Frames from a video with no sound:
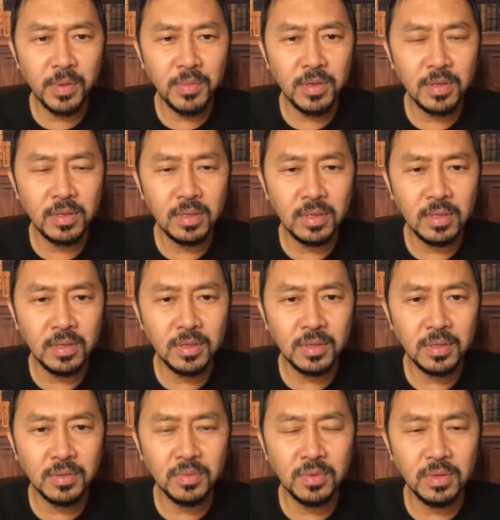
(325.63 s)
I mean, this
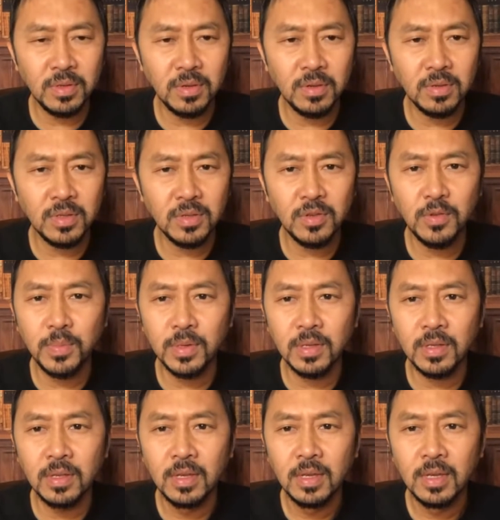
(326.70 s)
is really stupid.